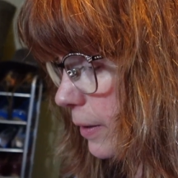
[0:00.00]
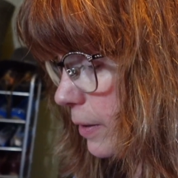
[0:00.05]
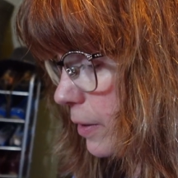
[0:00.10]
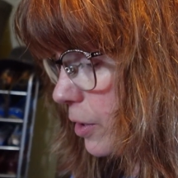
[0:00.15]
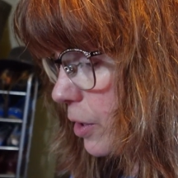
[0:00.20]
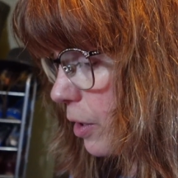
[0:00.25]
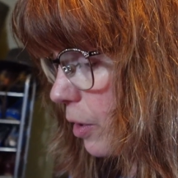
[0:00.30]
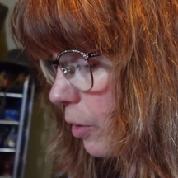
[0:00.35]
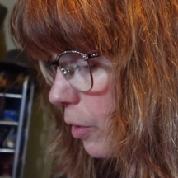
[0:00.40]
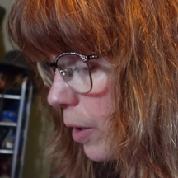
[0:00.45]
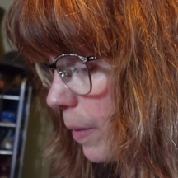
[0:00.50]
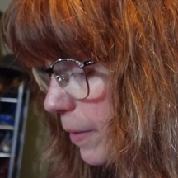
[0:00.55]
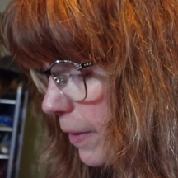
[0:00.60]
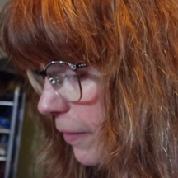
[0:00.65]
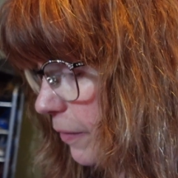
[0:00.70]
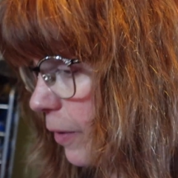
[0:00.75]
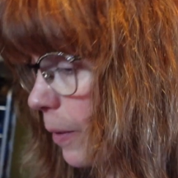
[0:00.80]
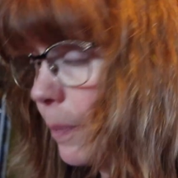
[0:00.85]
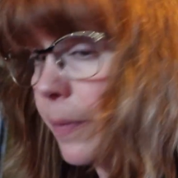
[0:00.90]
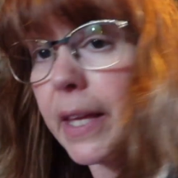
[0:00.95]
So I'm going to
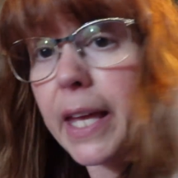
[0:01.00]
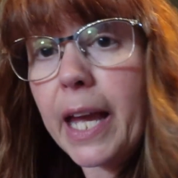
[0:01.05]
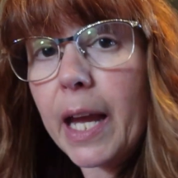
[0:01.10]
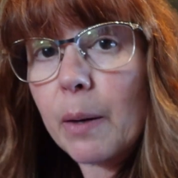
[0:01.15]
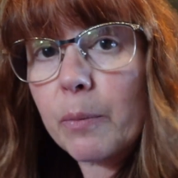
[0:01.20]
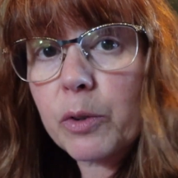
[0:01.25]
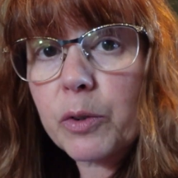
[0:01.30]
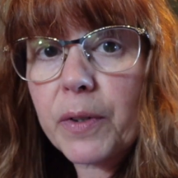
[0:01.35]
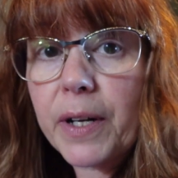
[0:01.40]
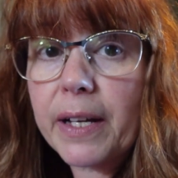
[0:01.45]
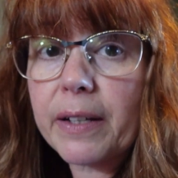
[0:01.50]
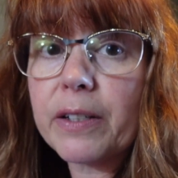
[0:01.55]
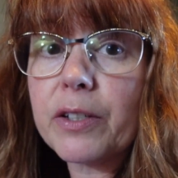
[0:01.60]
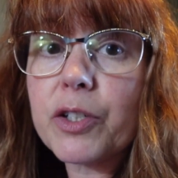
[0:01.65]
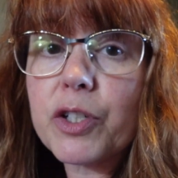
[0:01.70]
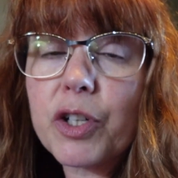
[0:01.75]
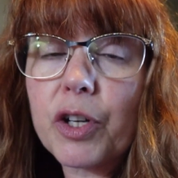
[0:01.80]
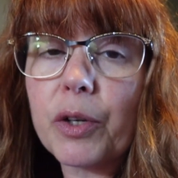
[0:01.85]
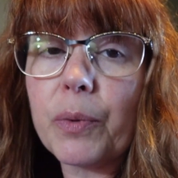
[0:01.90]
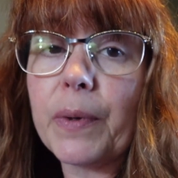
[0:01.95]
flip the camera around
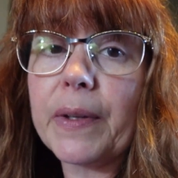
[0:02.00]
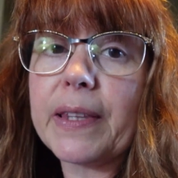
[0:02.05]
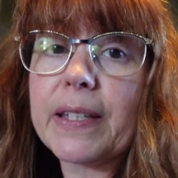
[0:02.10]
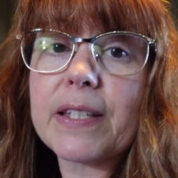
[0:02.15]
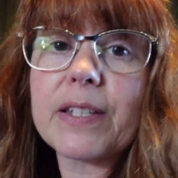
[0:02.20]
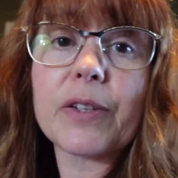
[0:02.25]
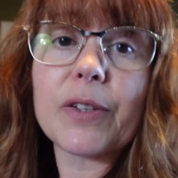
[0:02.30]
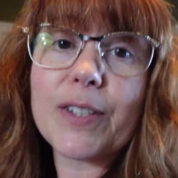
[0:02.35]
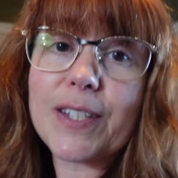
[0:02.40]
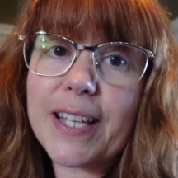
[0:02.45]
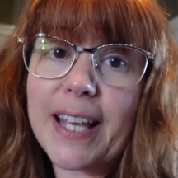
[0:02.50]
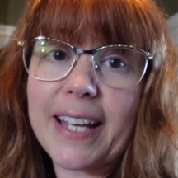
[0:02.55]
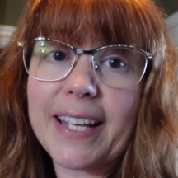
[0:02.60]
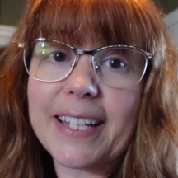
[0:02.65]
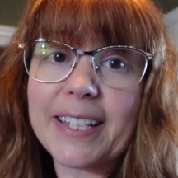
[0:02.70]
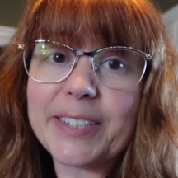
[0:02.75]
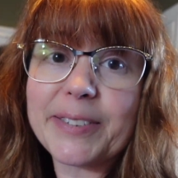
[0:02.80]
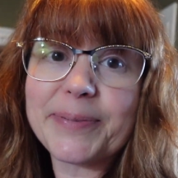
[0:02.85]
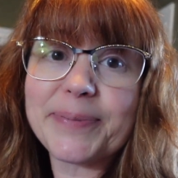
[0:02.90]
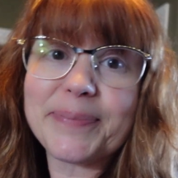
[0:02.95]
and show you what this looks like.